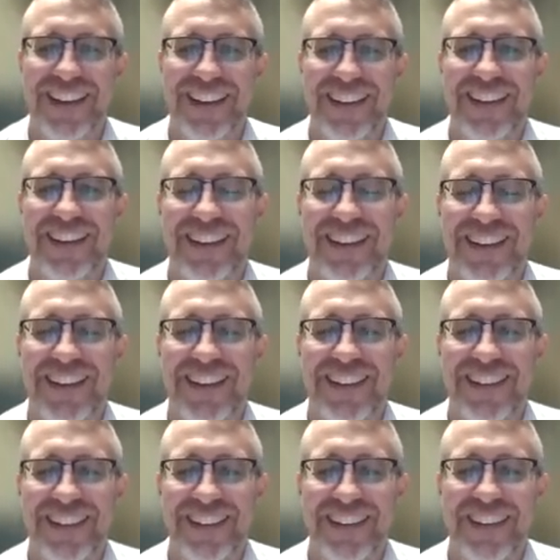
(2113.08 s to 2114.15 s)

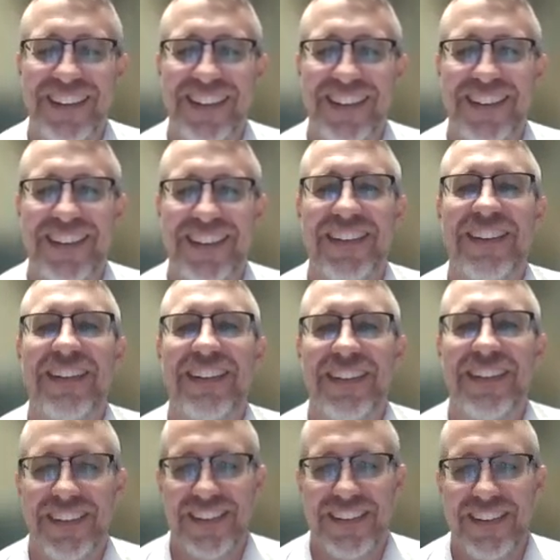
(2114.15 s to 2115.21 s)

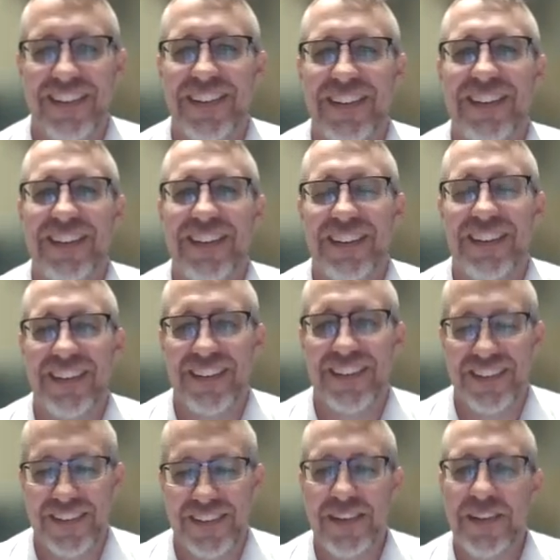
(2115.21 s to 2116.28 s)

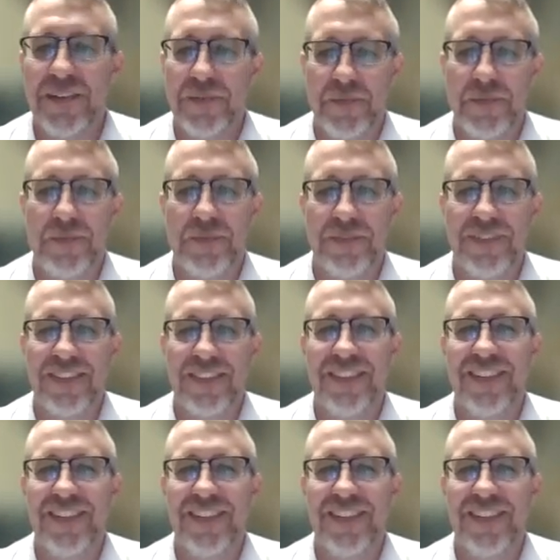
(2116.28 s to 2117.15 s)
No words are spoken by the person on screen.